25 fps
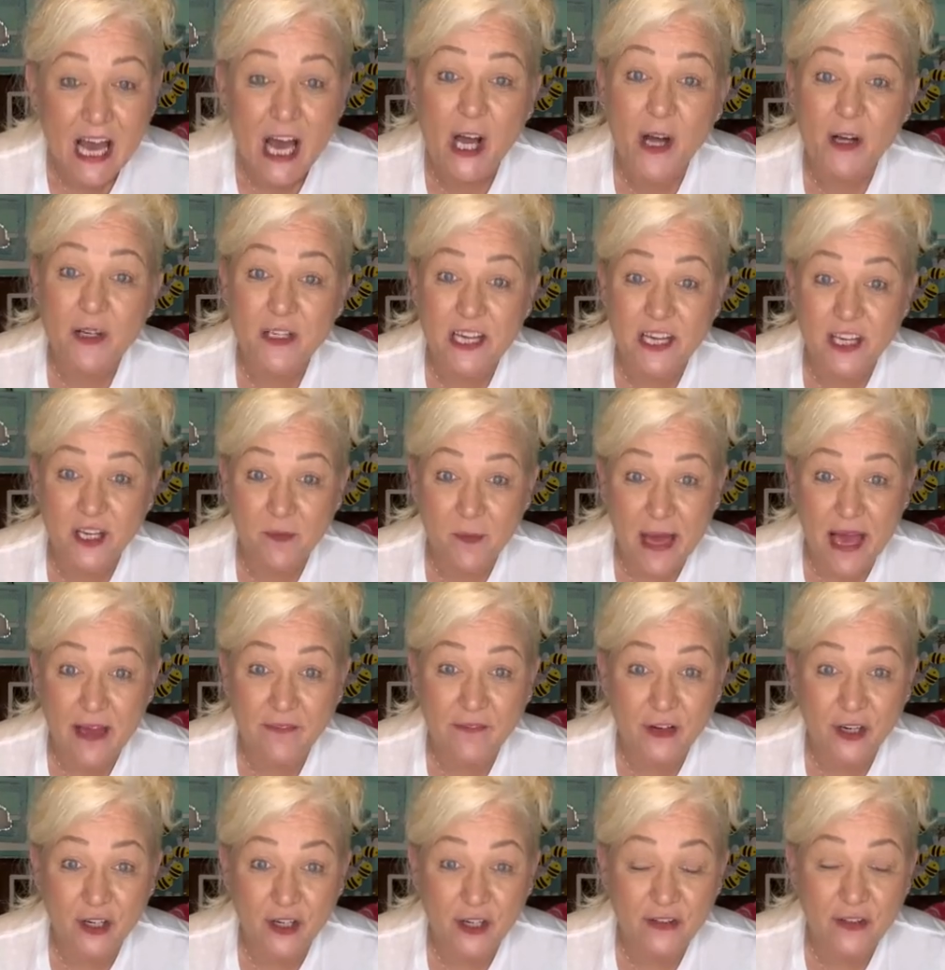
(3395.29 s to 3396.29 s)
Oh, decom-
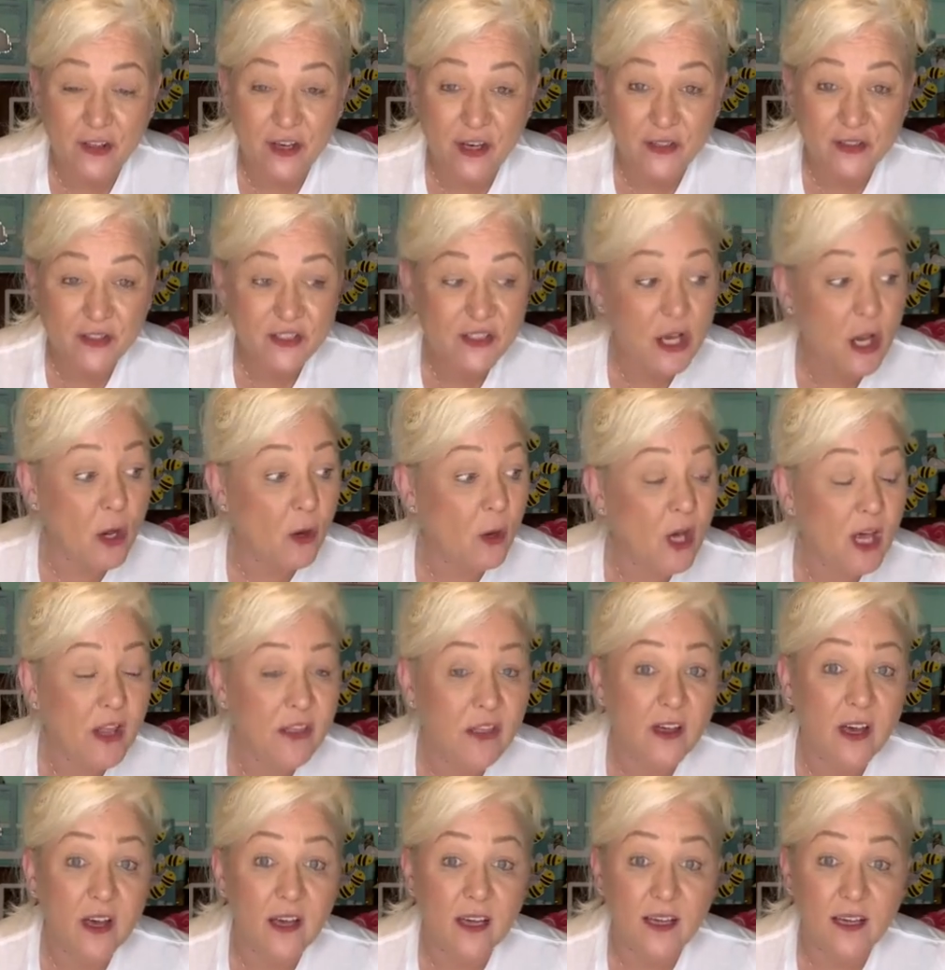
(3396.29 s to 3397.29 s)
I've heard of those. So
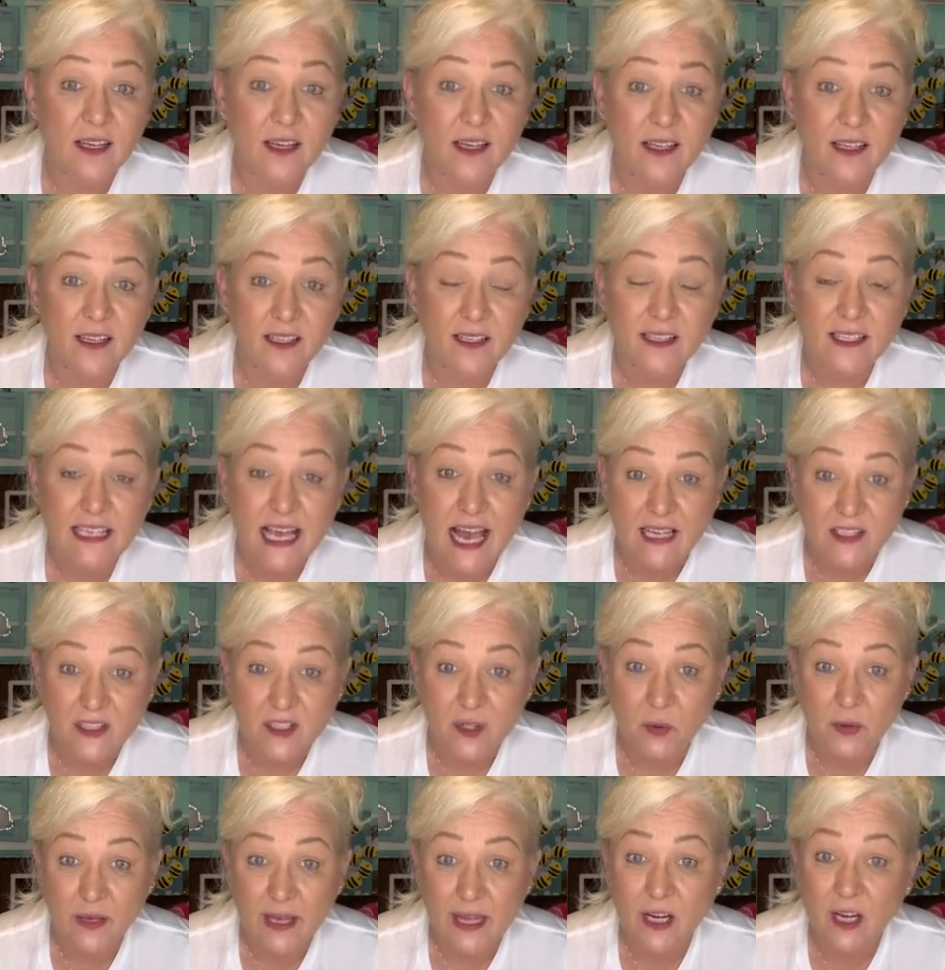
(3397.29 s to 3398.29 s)
the yeah,
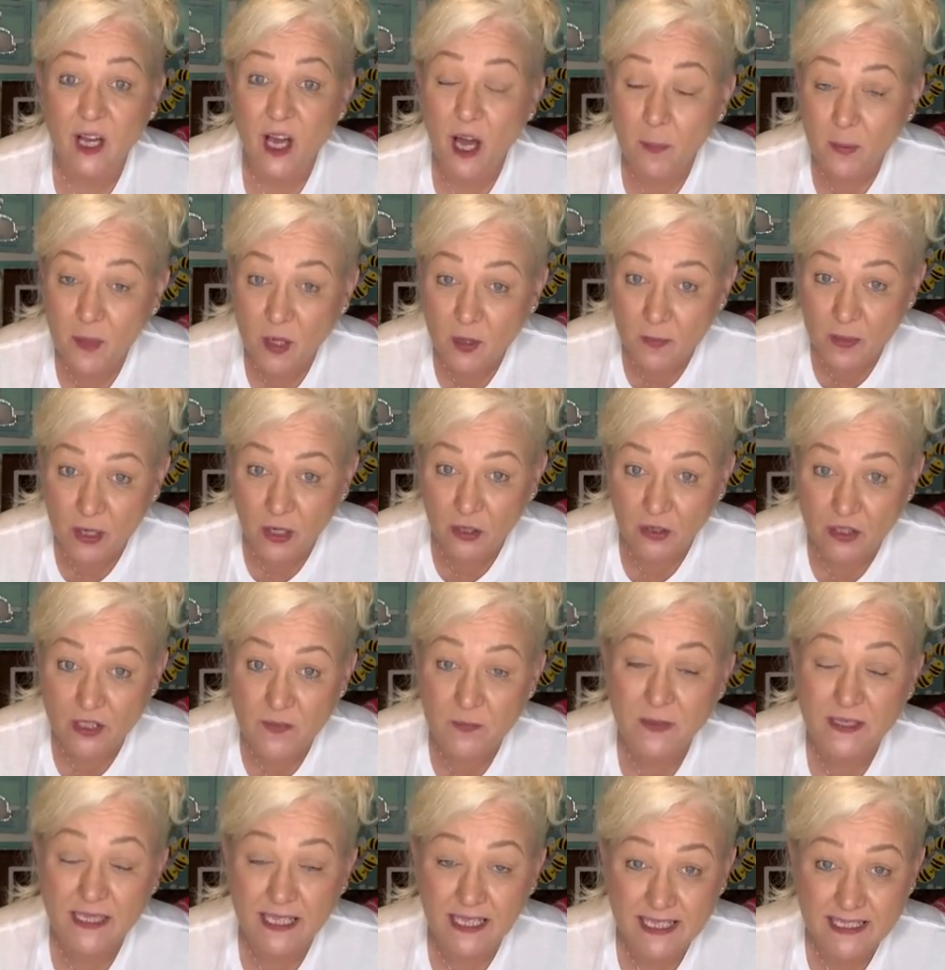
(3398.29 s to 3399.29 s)
so we got a couple of bowls,
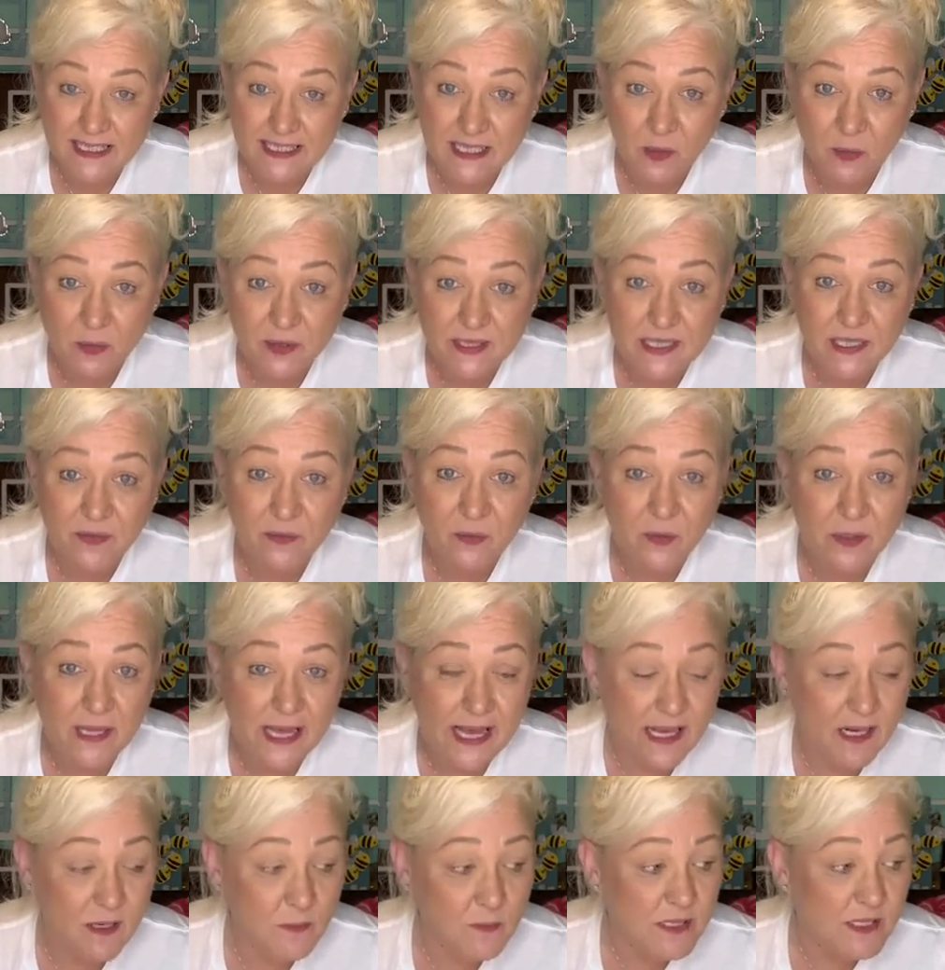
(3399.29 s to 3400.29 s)
but like I said, we'll see if we'll
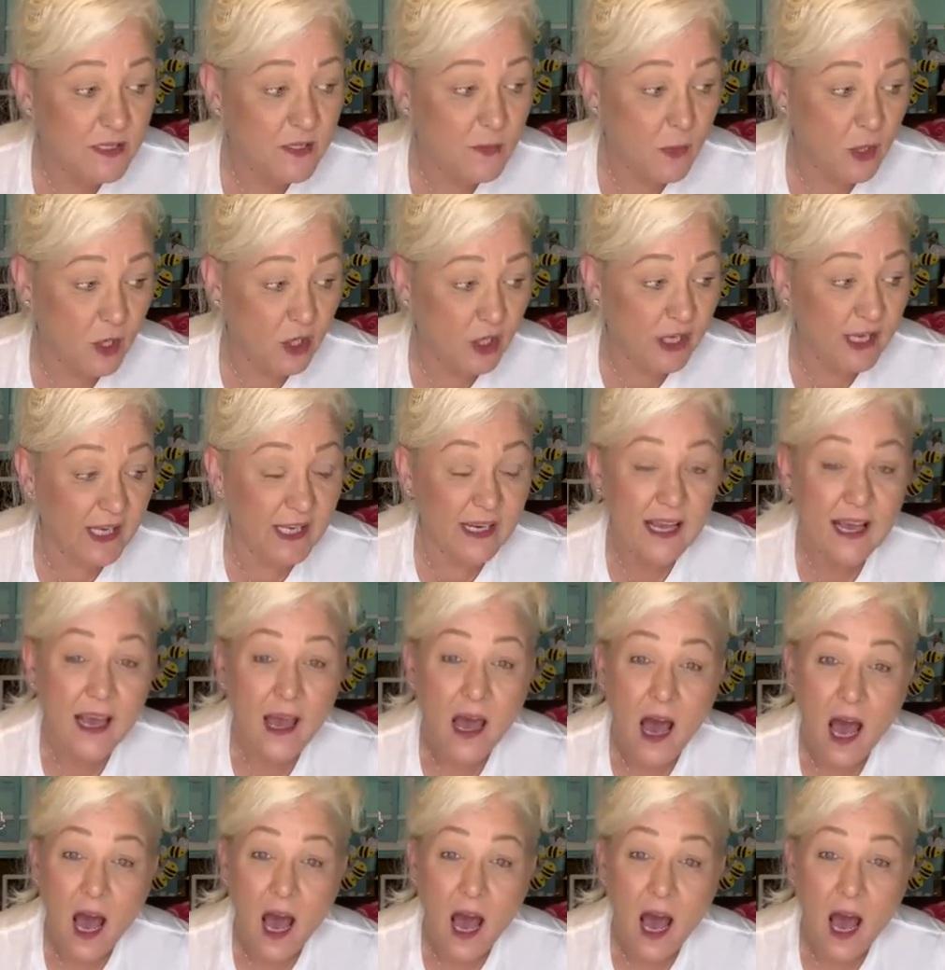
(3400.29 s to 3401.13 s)
add them to the market.